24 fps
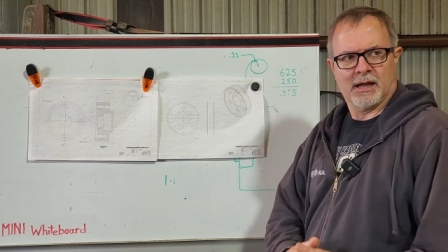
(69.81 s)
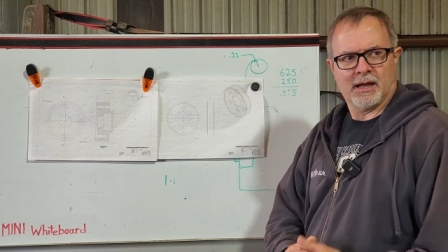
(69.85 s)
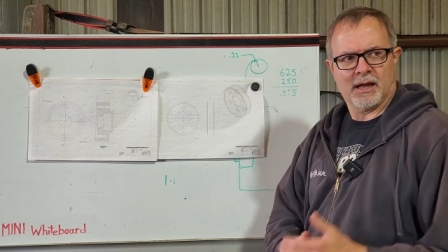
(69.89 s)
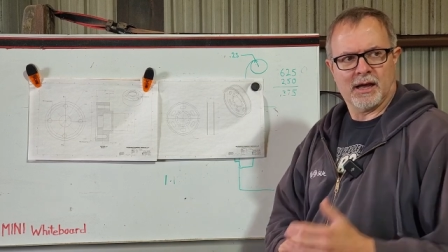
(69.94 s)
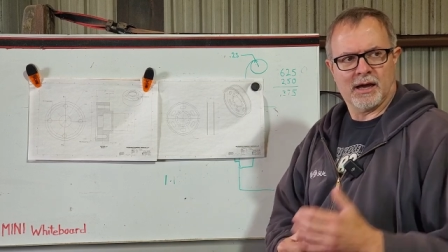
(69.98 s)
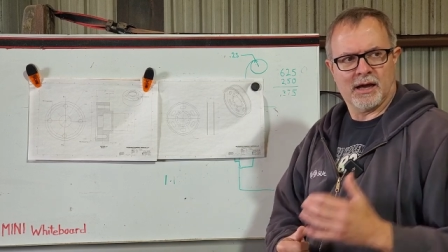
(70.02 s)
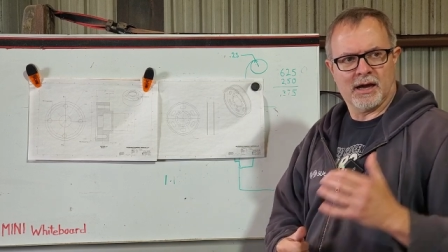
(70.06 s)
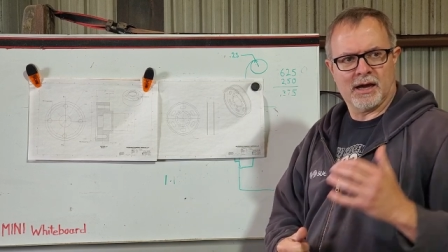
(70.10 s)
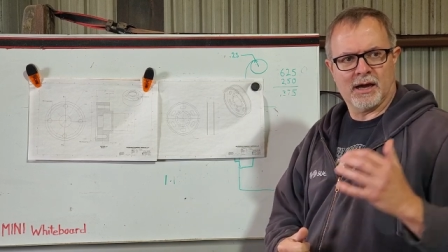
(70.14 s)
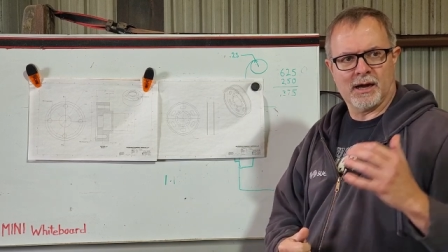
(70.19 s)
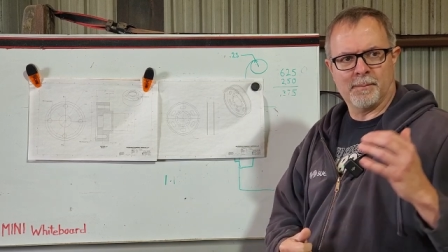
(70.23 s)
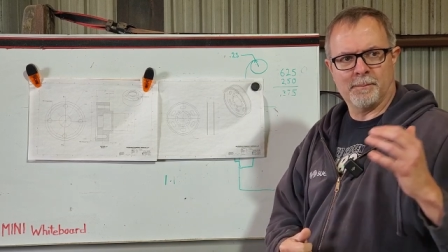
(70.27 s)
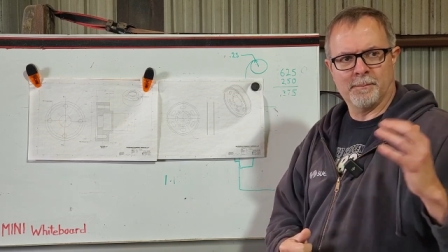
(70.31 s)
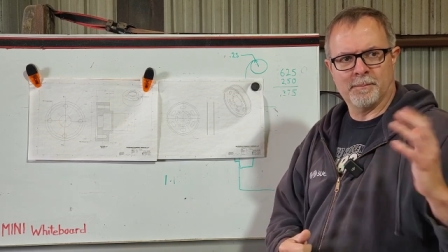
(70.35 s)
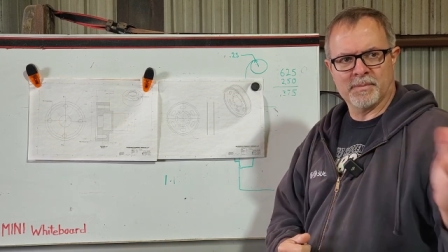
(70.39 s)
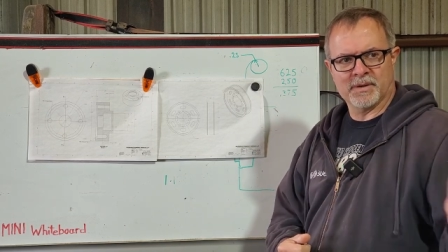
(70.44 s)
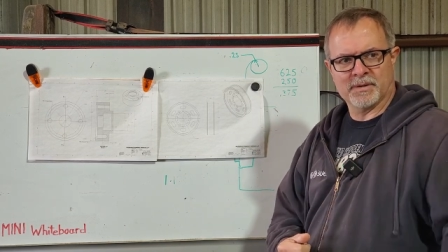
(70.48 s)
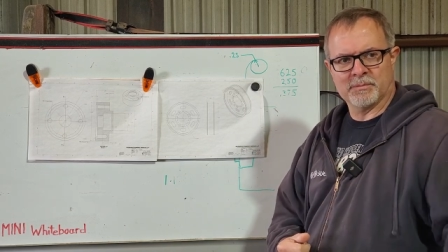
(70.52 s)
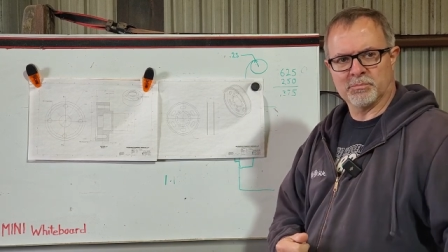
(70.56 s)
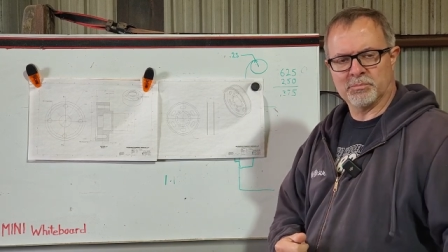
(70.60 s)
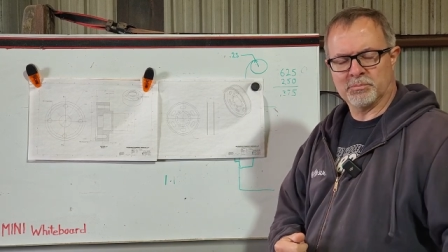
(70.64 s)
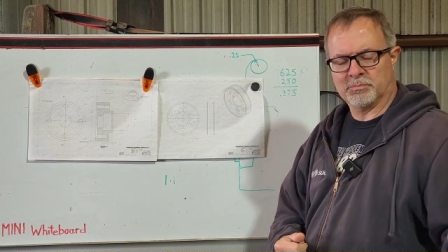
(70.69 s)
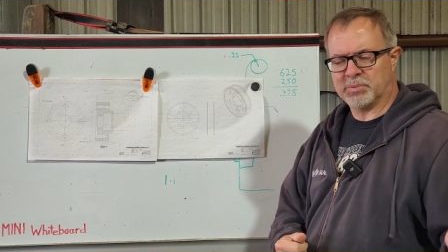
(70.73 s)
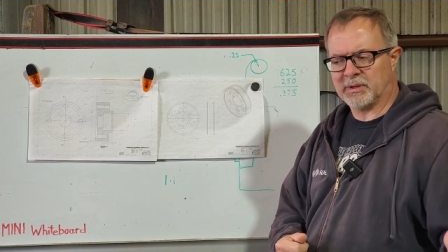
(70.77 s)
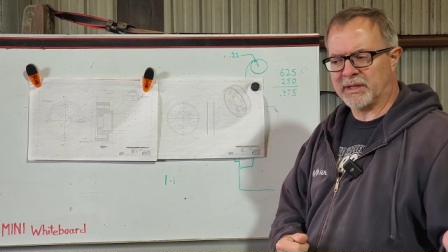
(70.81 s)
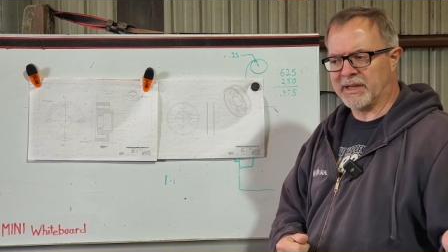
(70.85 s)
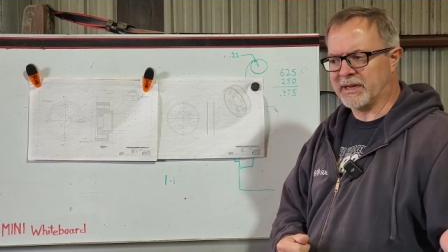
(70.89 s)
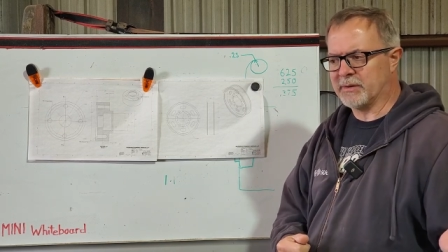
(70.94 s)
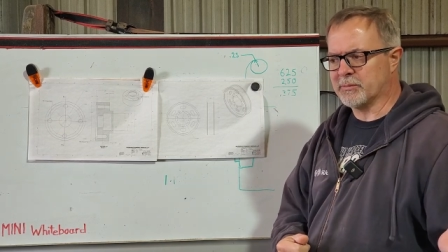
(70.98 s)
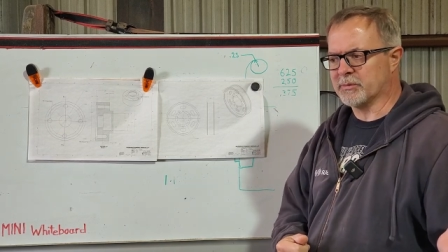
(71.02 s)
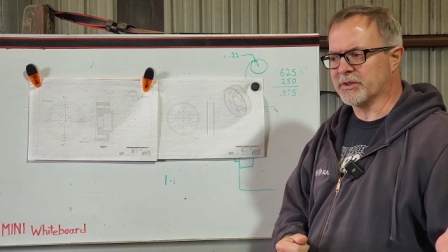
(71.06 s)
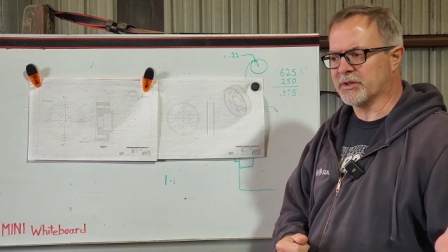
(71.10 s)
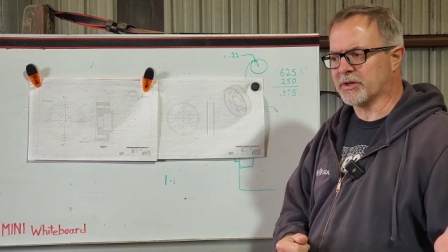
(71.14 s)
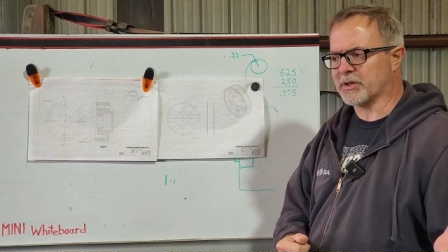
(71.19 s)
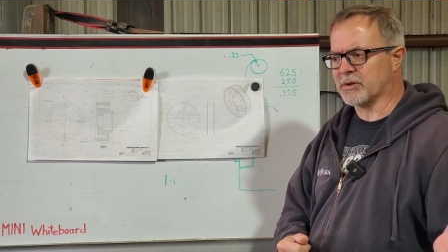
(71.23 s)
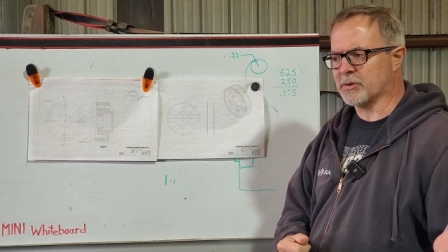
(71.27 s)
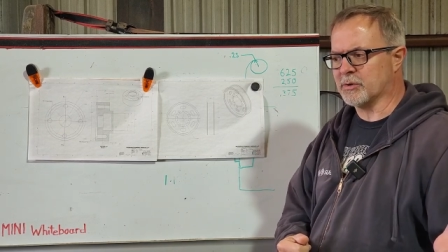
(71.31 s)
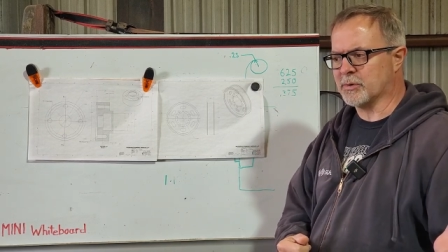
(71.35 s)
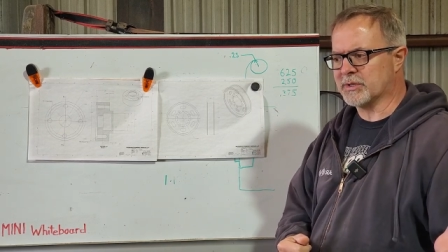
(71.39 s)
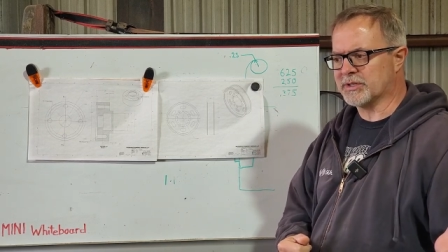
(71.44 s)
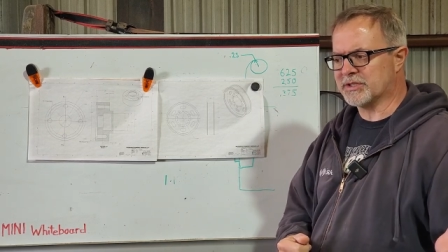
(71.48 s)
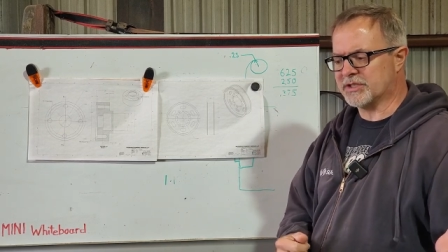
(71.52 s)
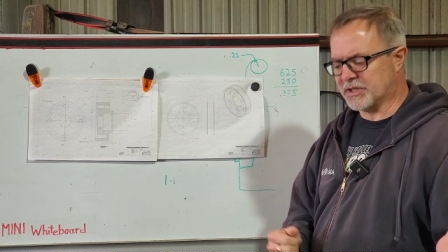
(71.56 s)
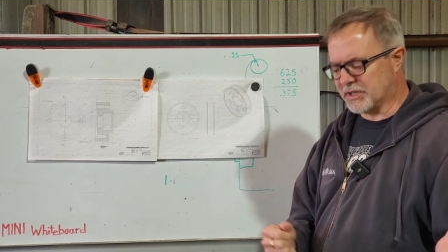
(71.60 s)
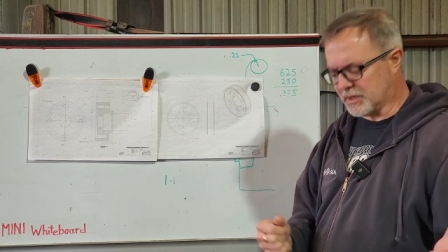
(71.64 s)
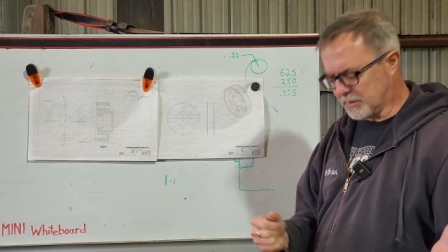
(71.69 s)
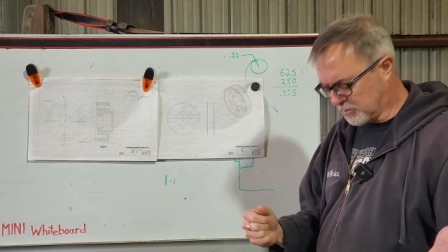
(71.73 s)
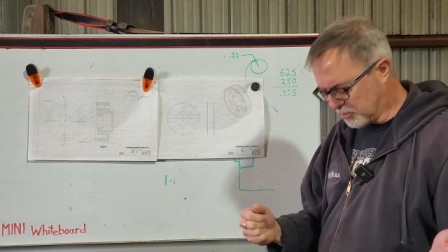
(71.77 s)
Um, been playing with the
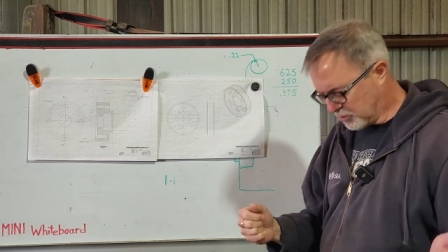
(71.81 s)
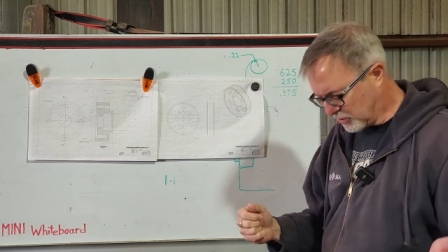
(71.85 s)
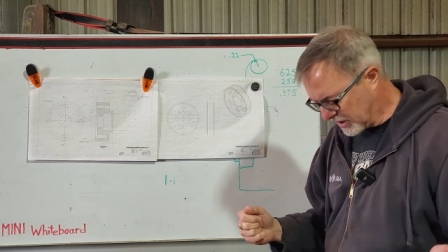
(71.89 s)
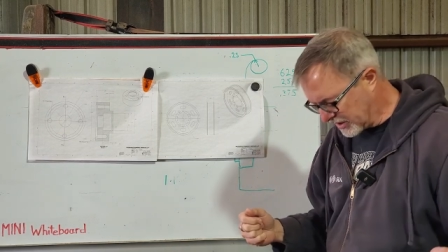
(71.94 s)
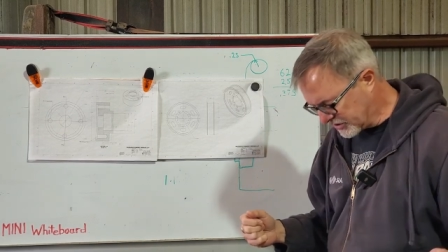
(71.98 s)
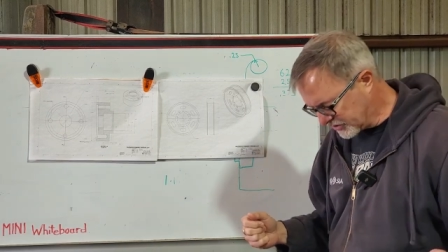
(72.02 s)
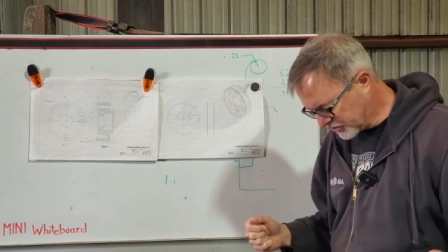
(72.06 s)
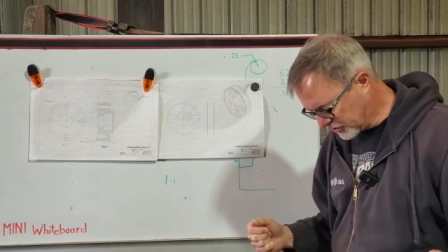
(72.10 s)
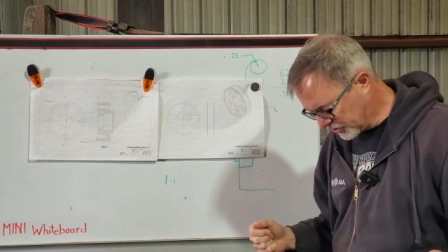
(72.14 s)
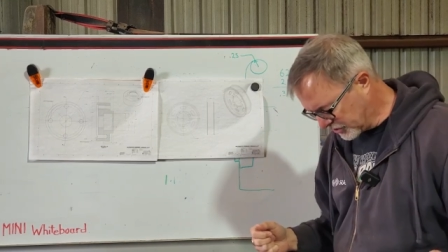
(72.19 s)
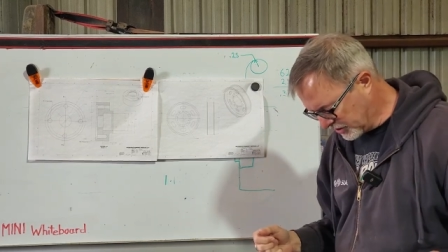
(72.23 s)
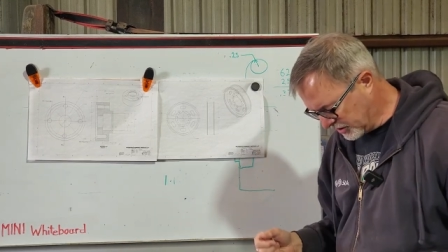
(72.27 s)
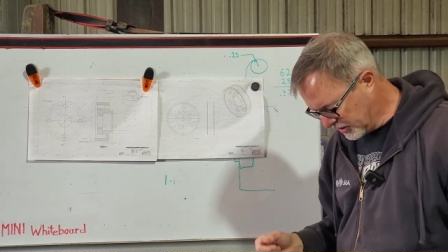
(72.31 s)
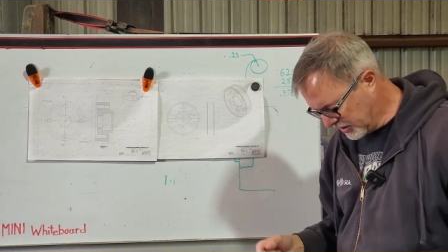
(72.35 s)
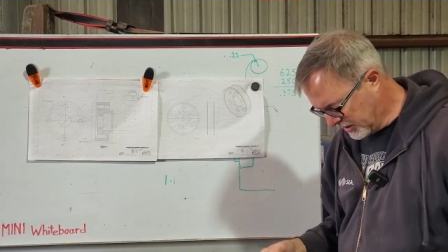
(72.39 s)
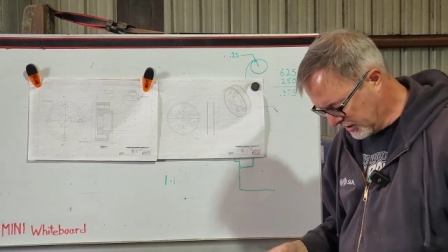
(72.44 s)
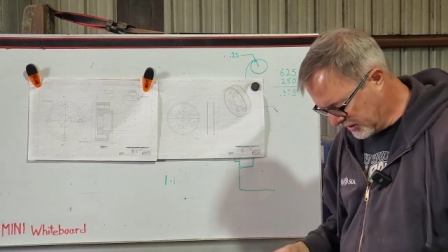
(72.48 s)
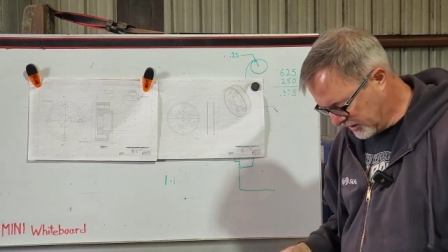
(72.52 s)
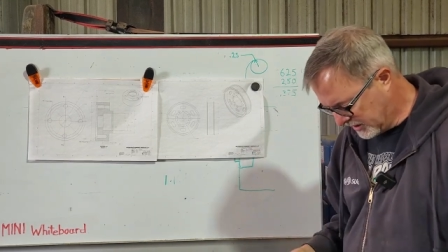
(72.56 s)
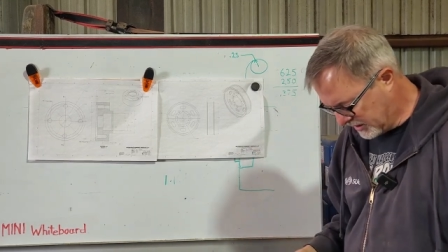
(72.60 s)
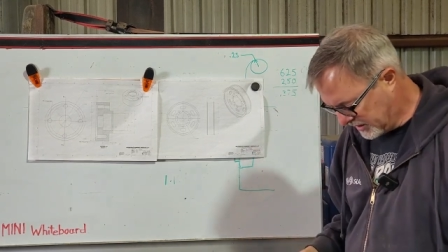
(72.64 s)
Quincy compressor